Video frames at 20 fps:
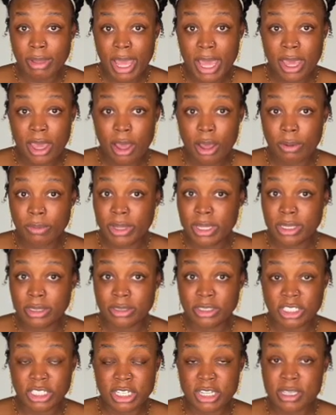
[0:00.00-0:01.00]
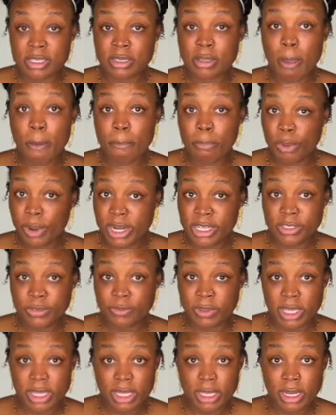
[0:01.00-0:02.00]
I always just
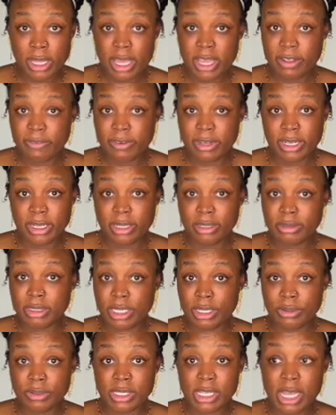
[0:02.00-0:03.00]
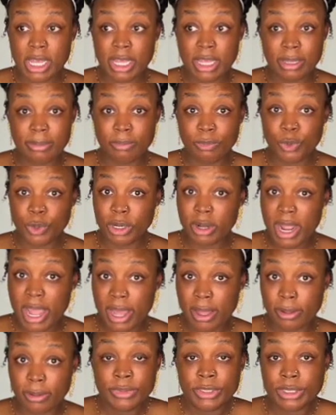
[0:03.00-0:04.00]
breastfed every single time we're
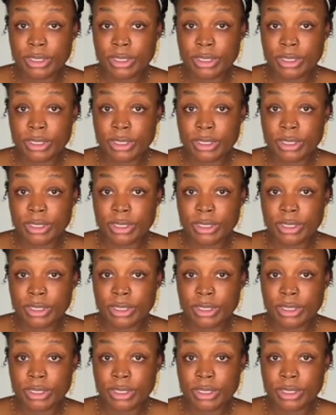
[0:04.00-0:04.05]
out.